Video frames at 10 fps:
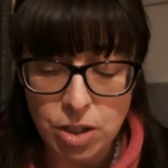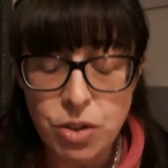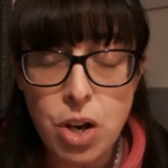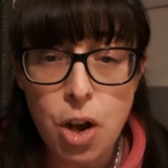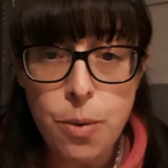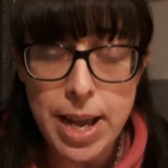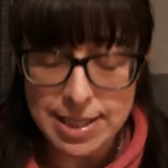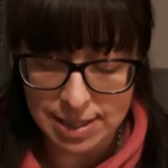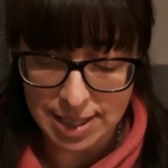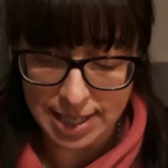no
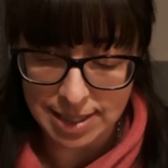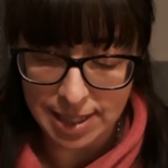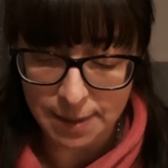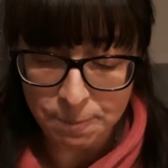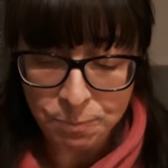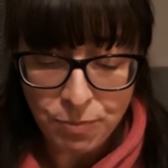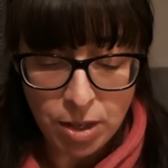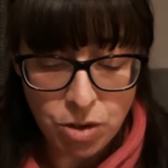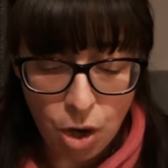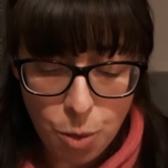hesitating,
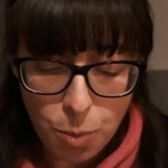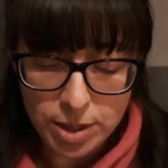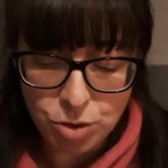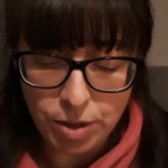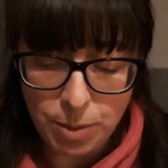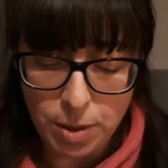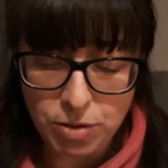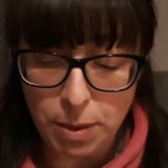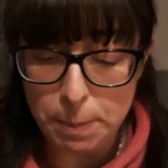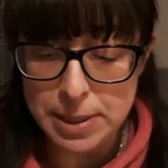no wondering
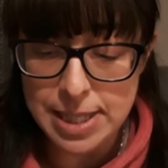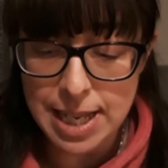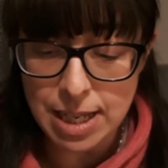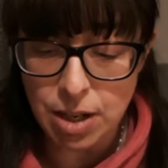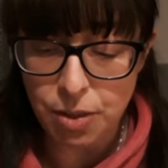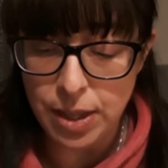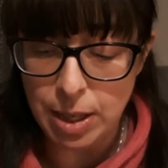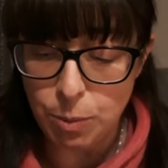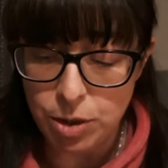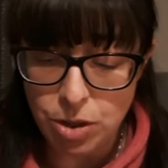whether a particular
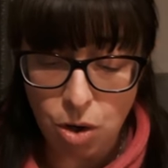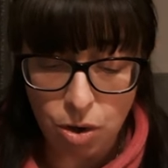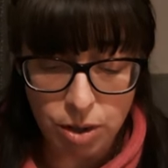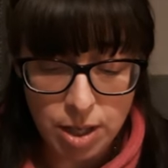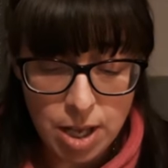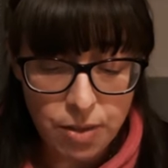thing would knock